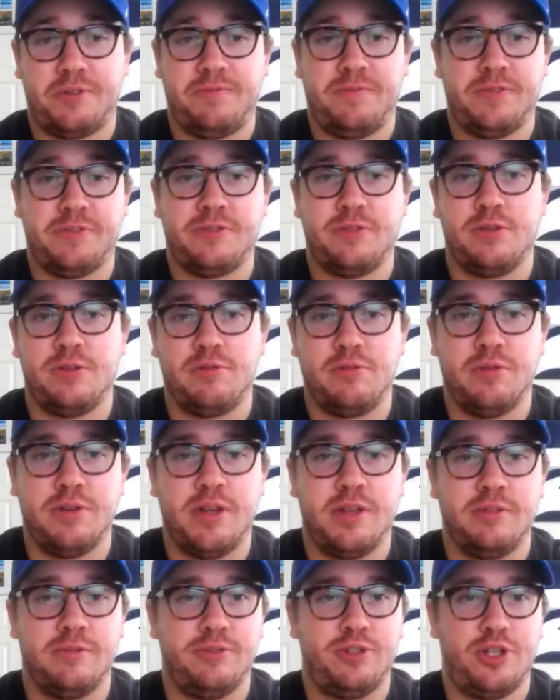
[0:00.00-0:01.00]
Fister threw
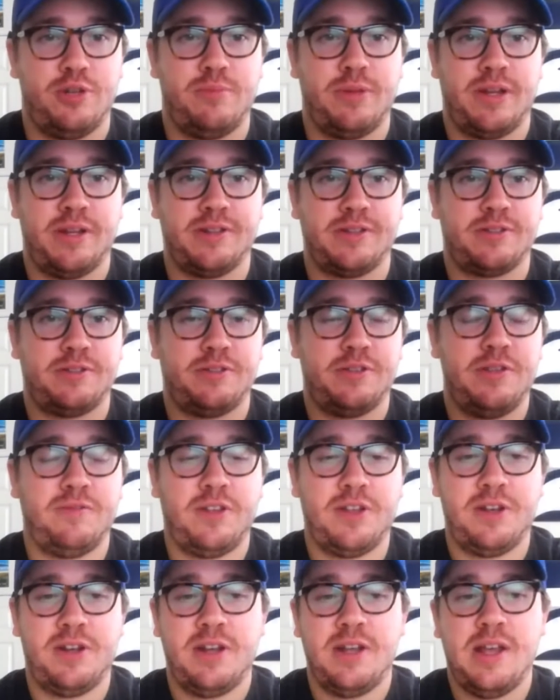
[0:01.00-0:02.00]
another gem against
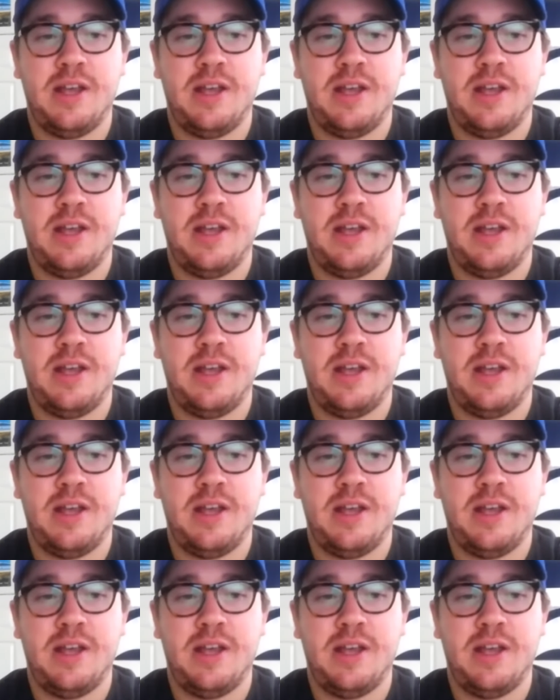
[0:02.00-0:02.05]
Cleveland.